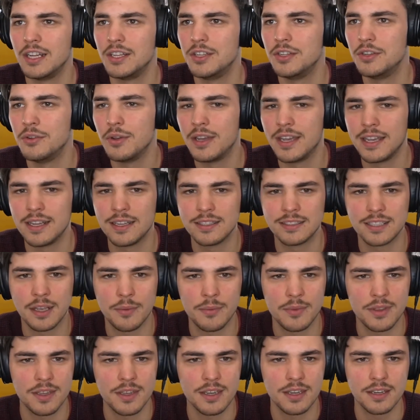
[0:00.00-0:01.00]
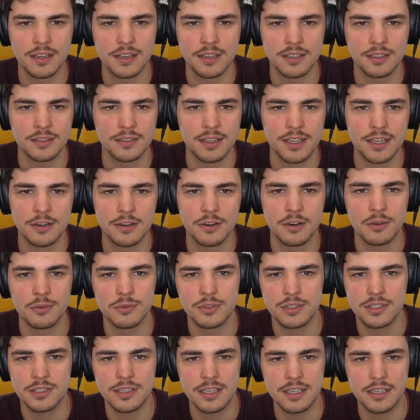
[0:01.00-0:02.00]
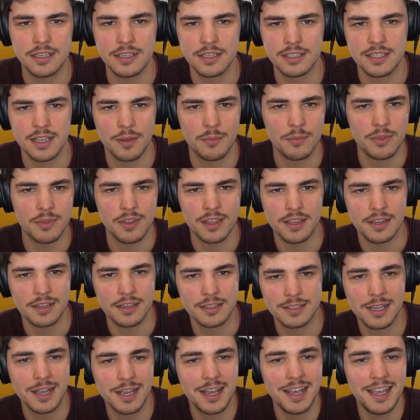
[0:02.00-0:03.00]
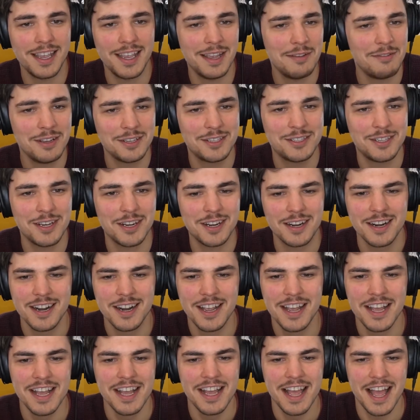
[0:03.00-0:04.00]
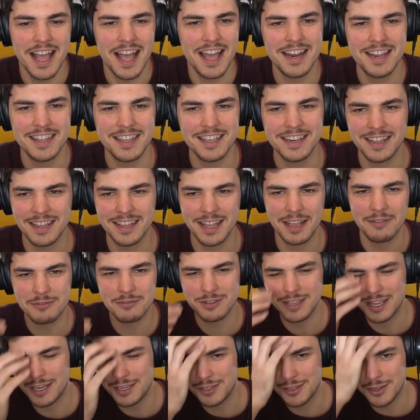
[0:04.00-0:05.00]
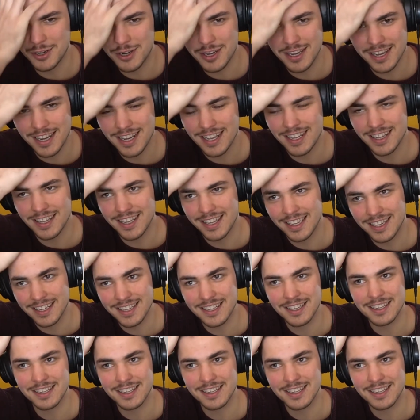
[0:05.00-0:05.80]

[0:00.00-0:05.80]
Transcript: doing something, I don't know, stealing some things. I'm not sure. Anything that I would enjoy, like,